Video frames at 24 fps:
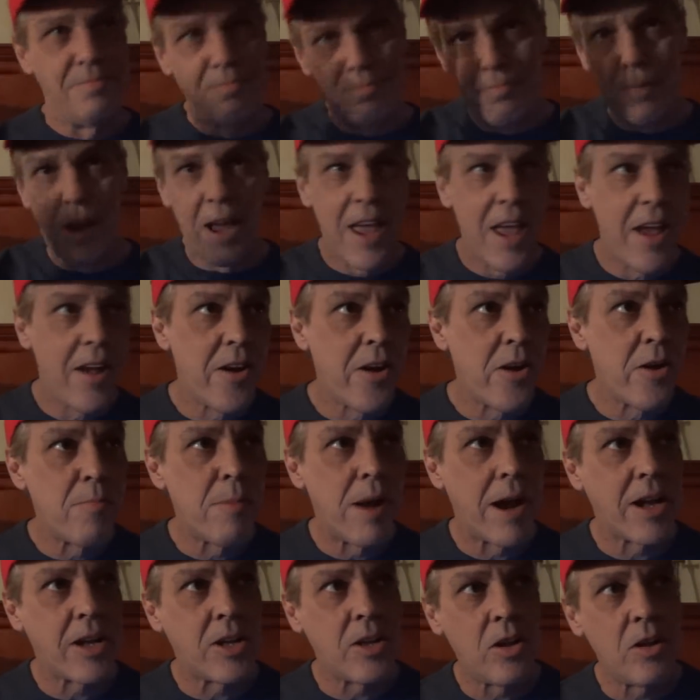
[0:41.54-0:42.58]
my hair,
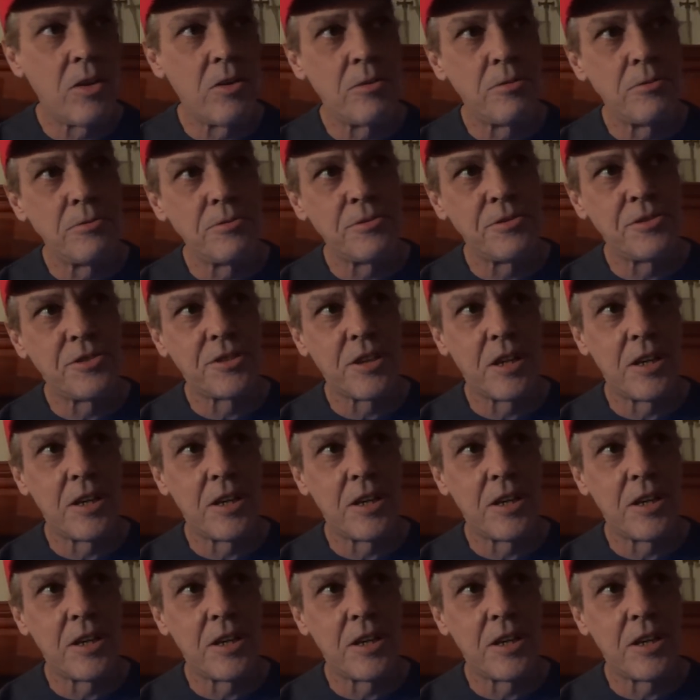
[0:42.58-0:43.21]
my clothes,